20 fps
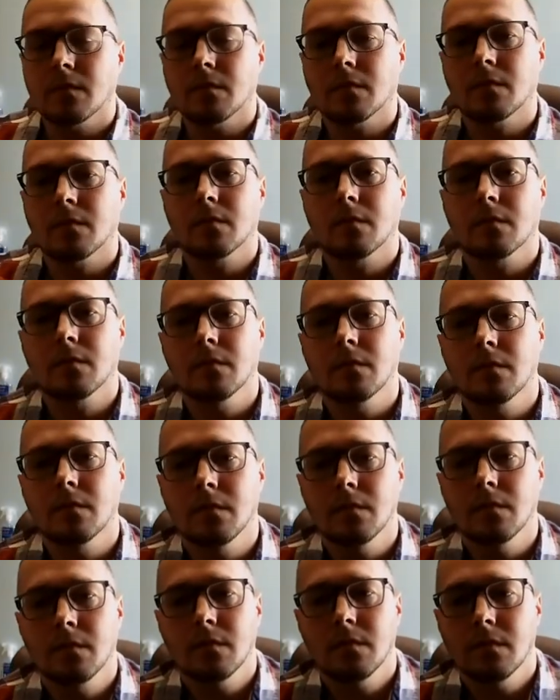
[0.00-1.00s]

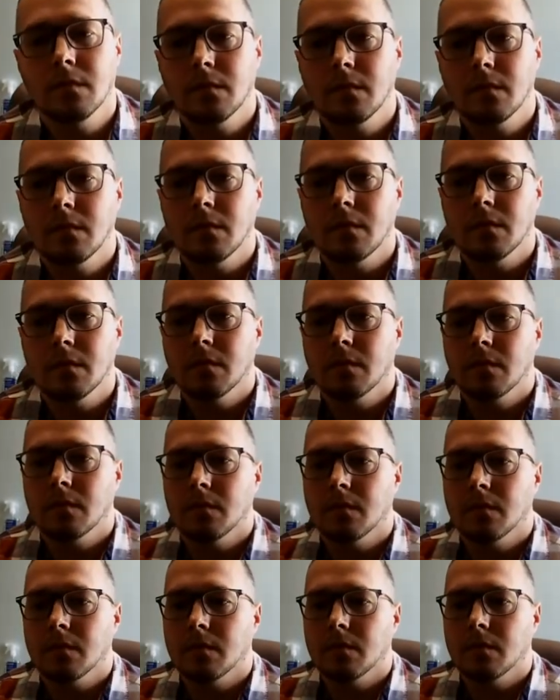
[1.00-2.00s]

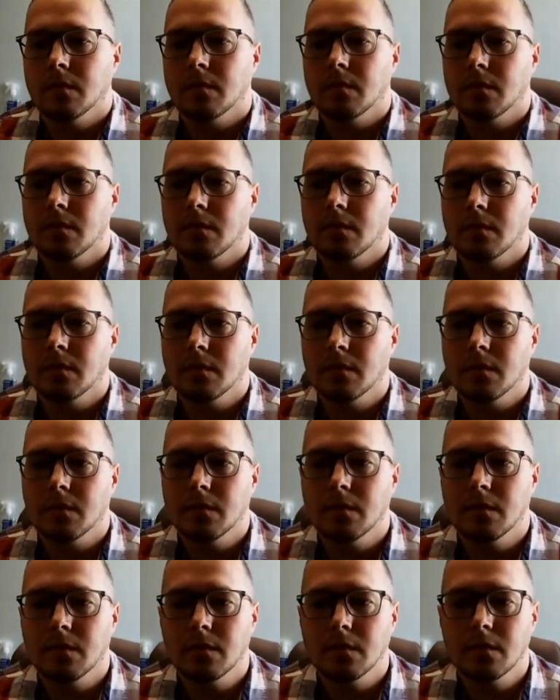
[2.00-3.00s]

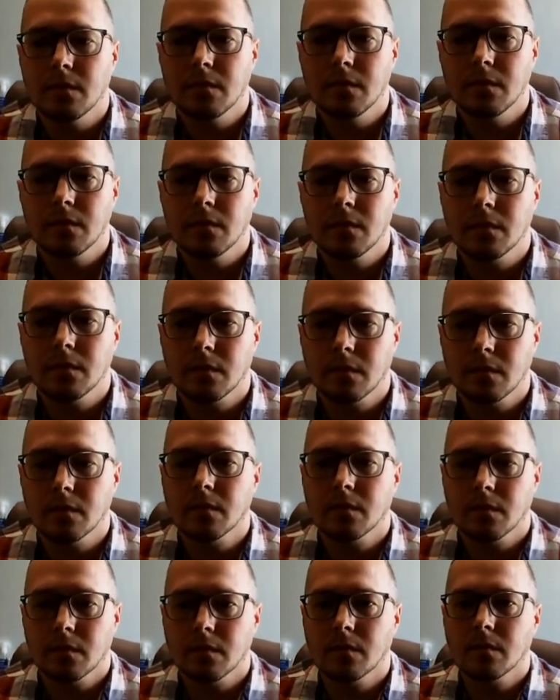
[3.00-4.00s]

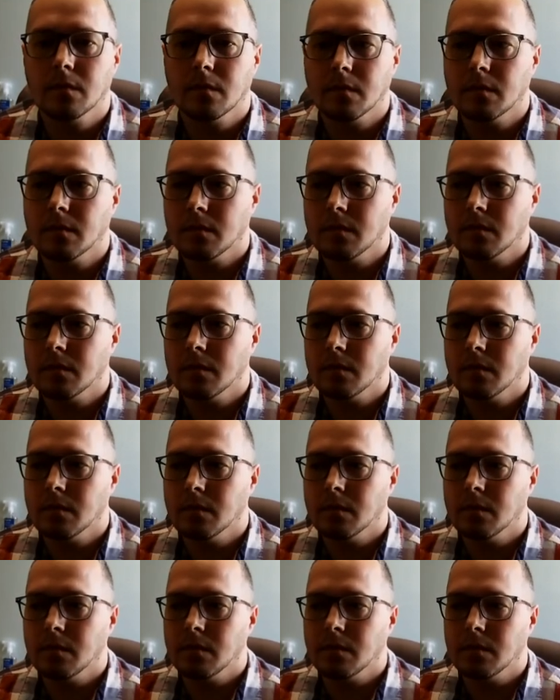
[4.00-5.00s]

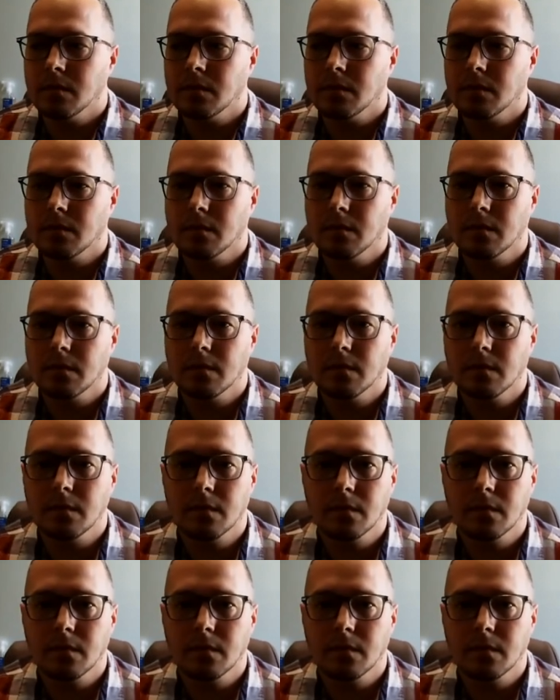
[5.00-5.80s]
(silent)